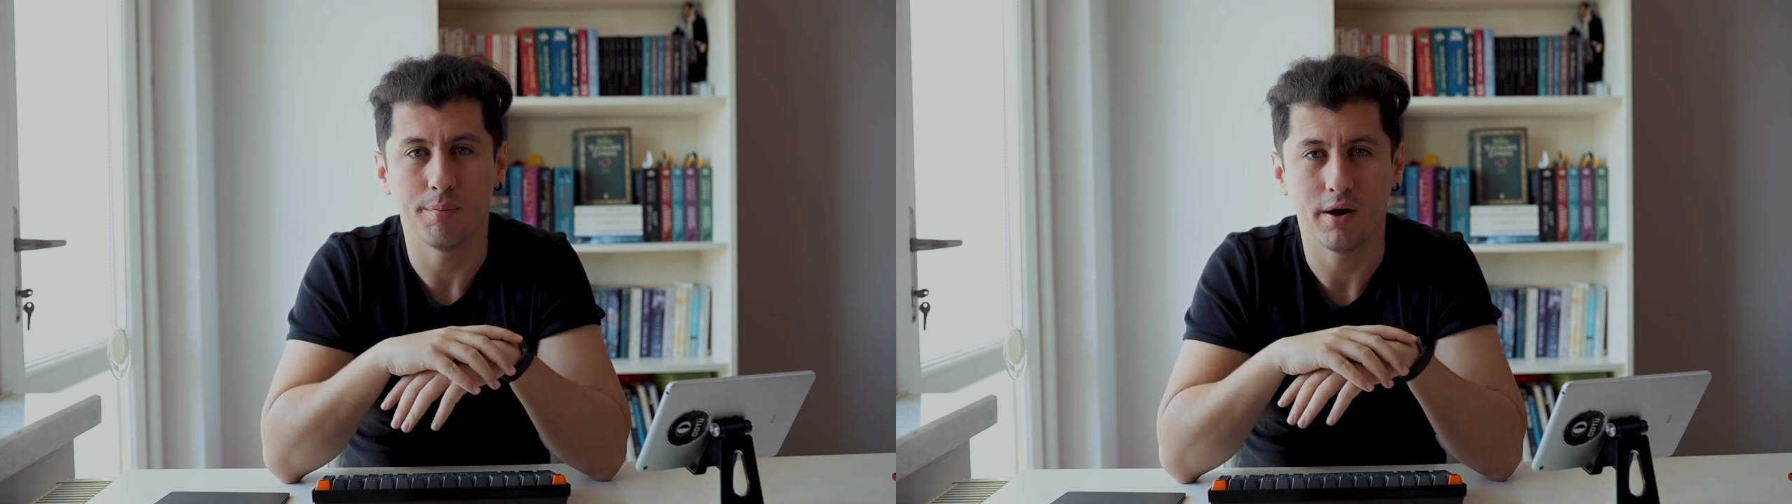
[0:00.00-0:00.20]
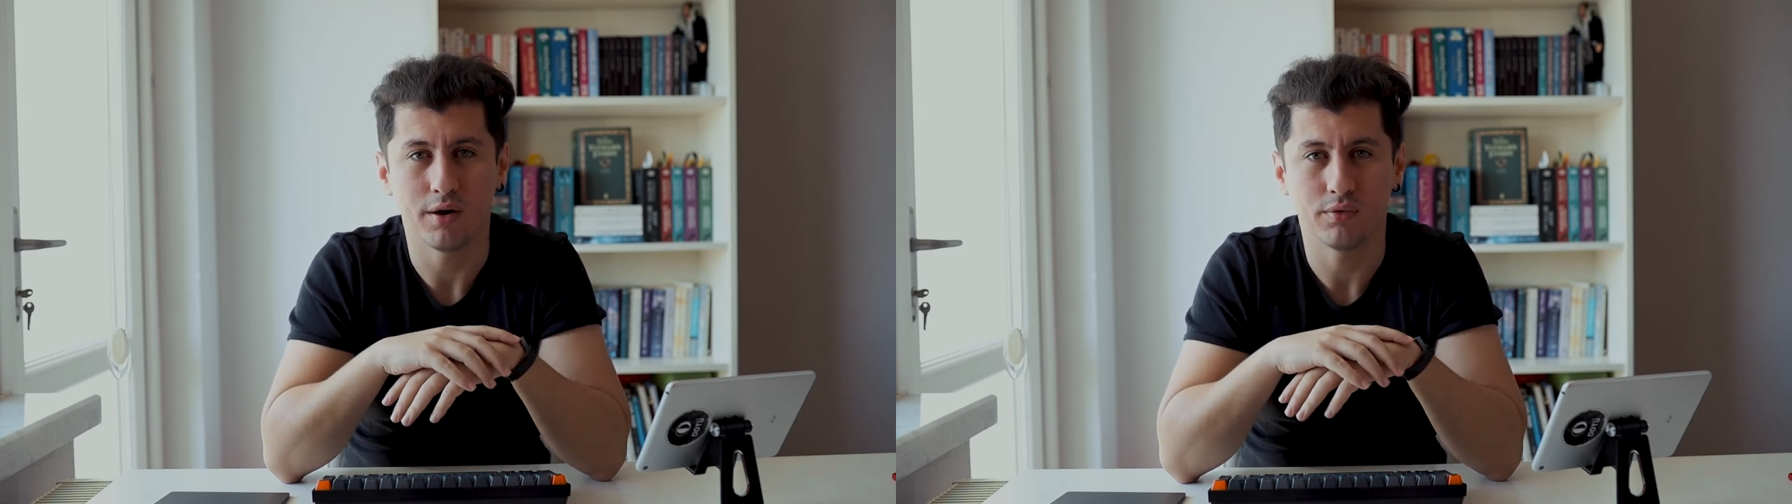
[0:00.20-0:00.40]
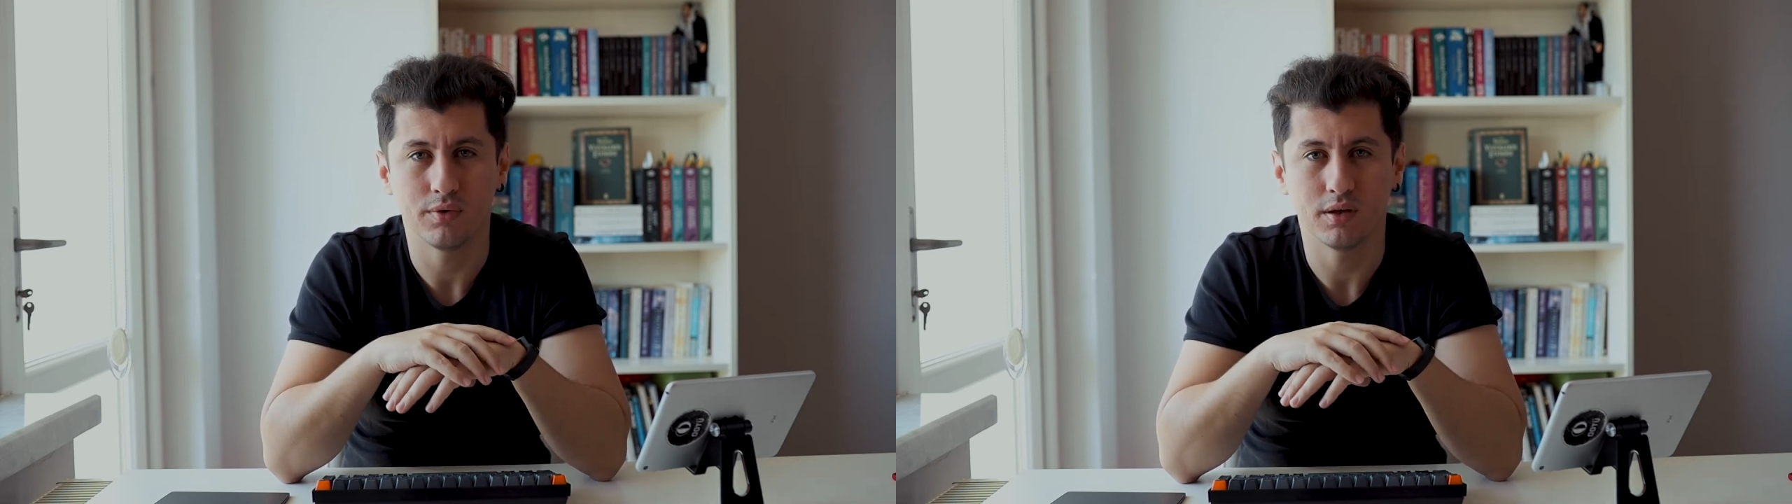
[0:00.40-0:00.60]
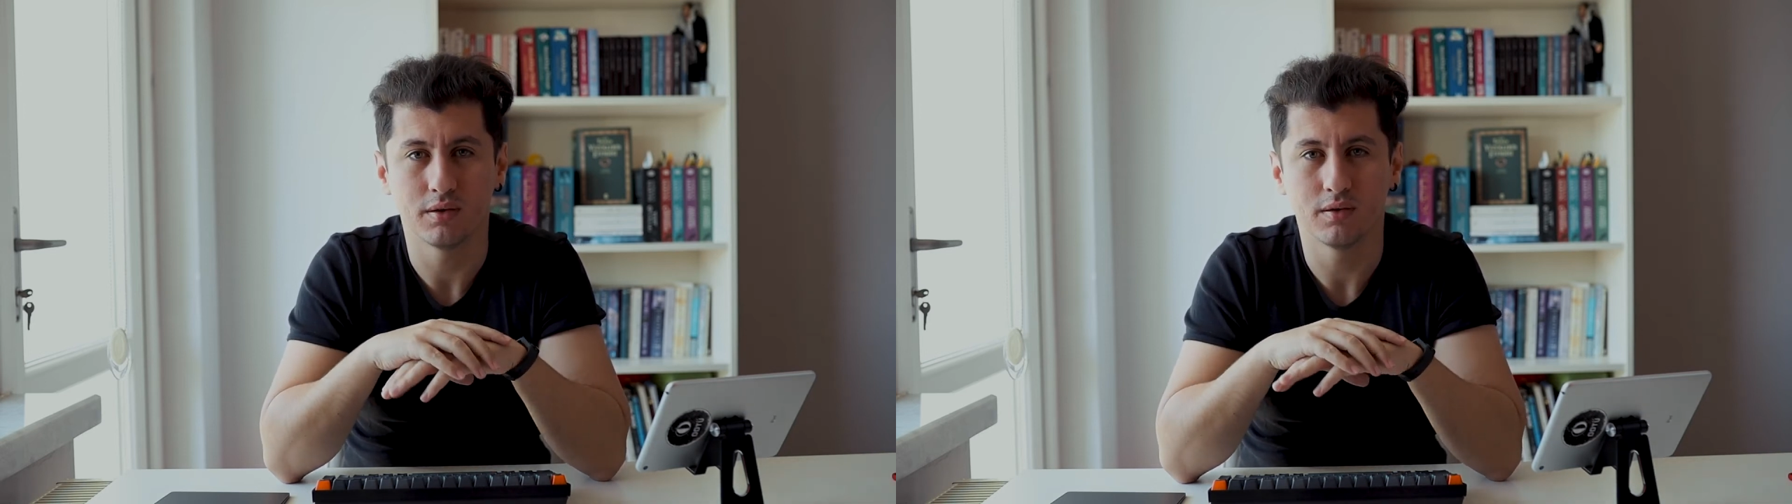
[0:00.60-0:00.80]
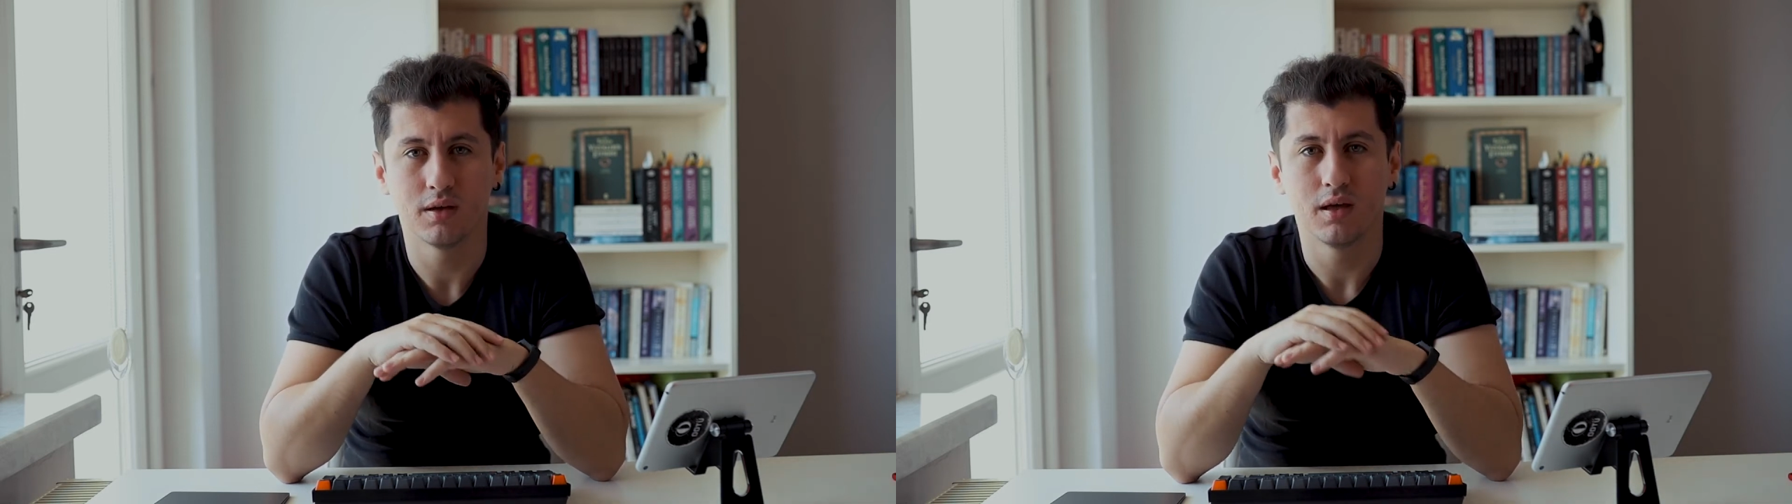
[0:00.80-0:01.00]
part.
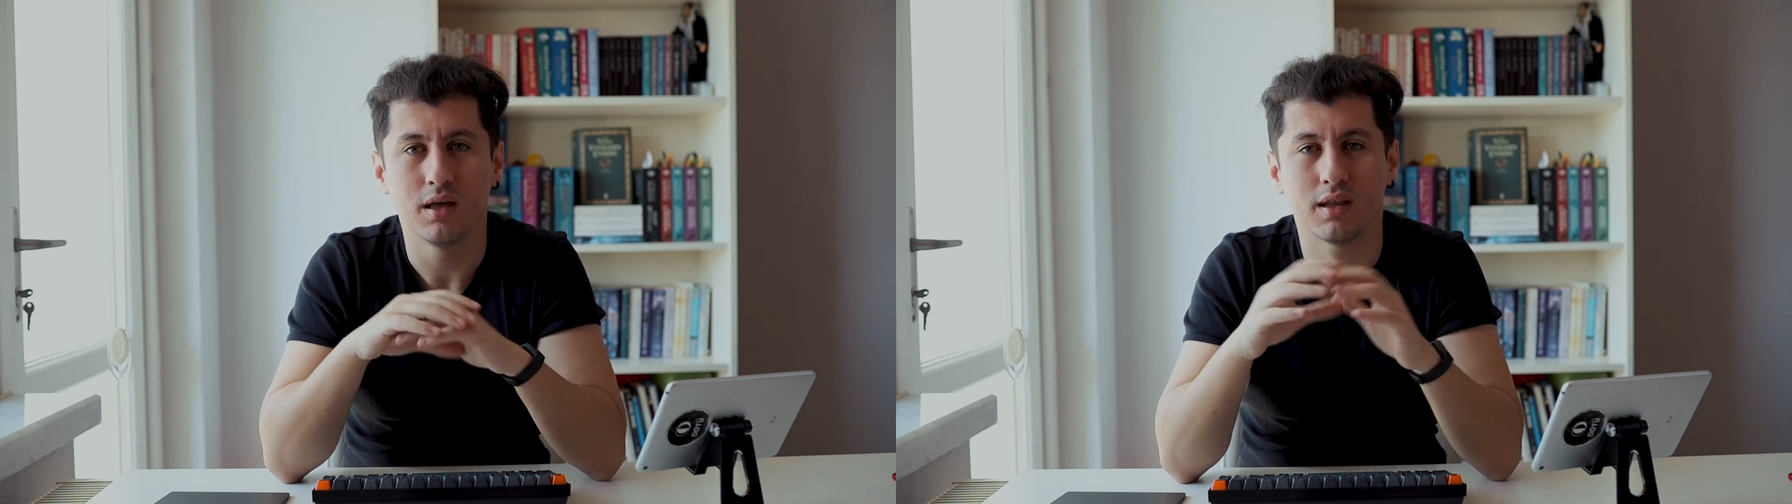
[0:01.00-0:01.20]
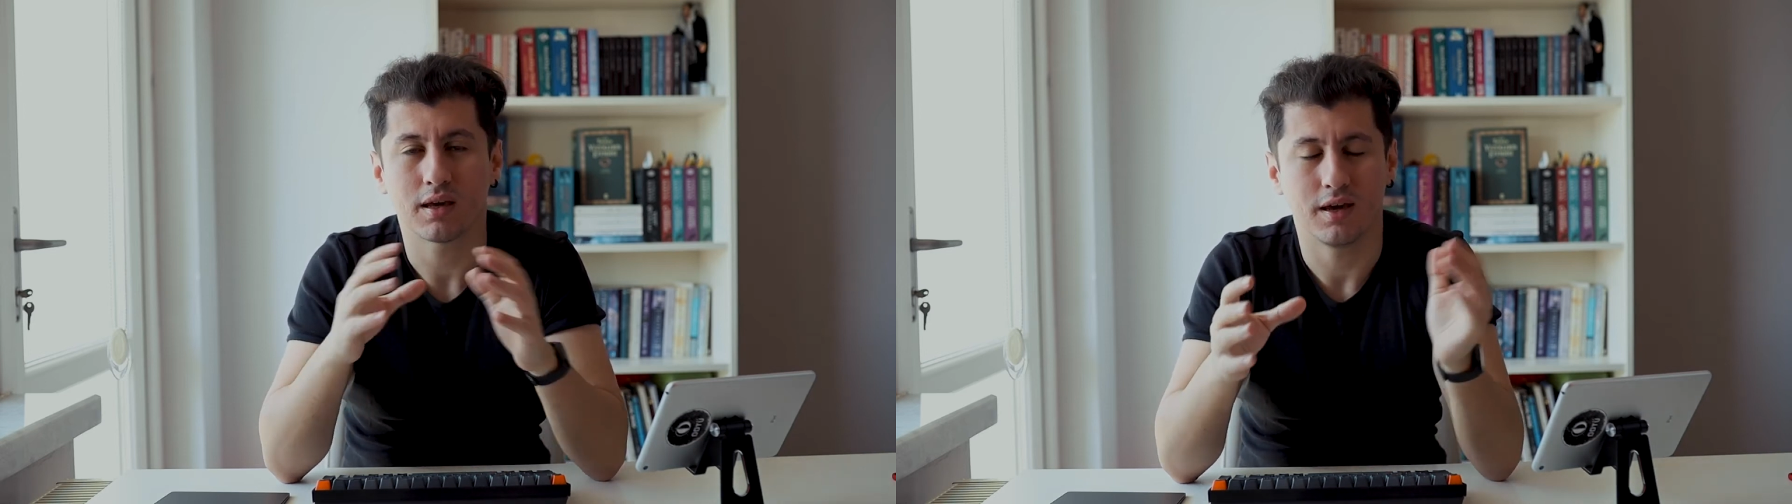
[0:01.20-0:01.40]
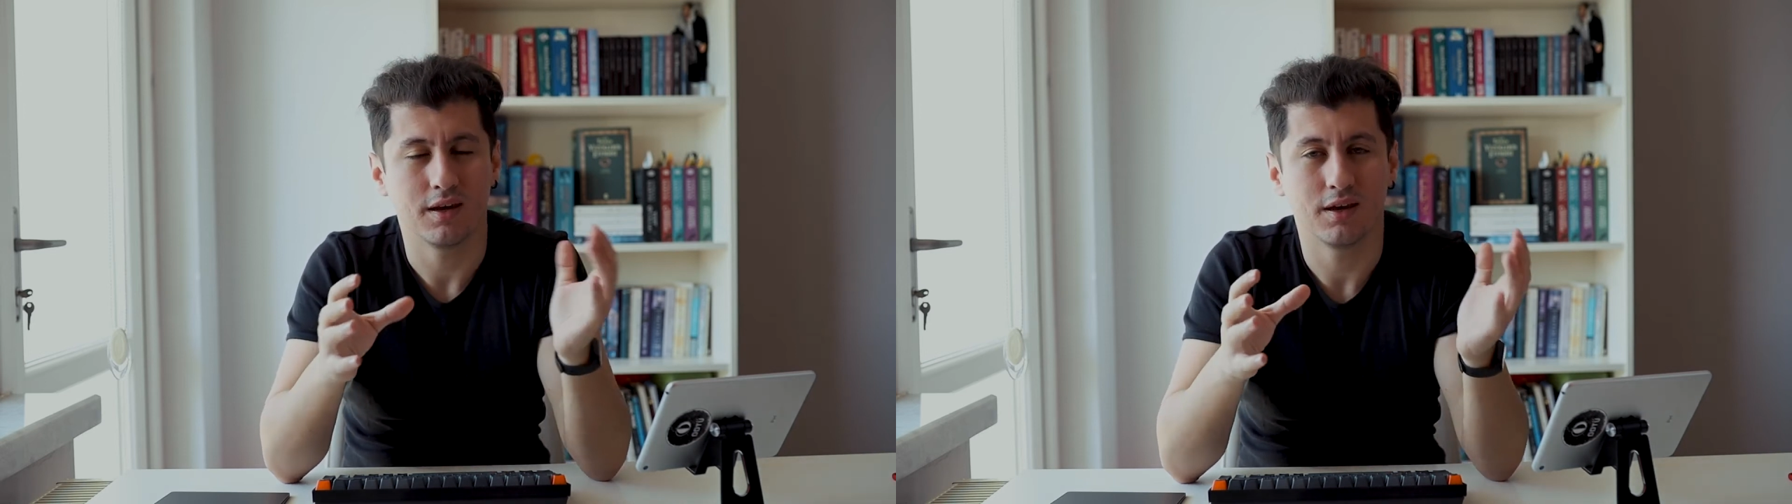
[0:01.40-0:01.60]
Like any